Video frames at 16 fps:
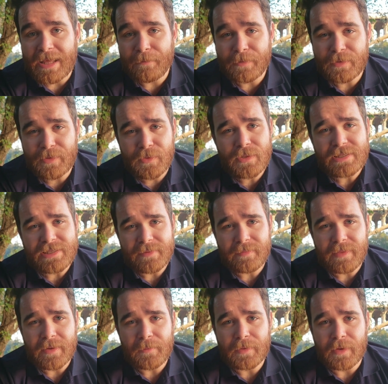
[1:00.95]
If we do the same
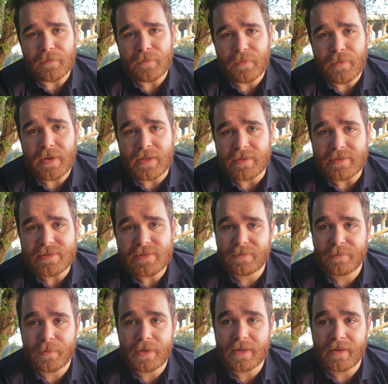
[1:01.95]
thing with our friends,
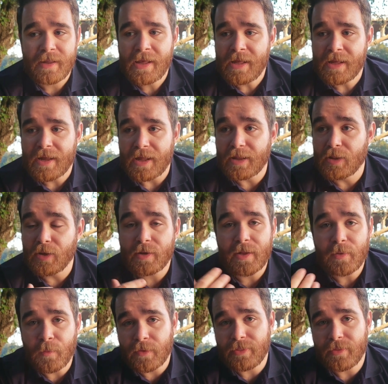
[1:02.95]
if we can
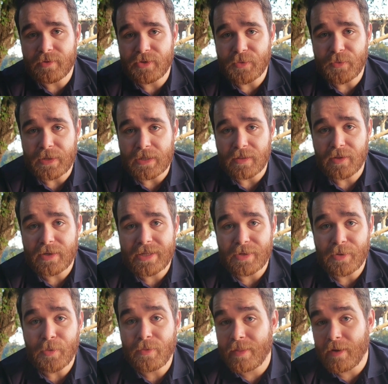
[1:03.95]
look at they're doing, look
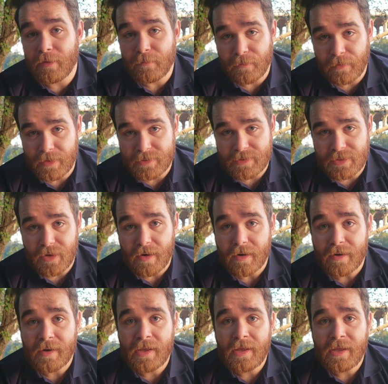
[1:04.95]
at who their friends are,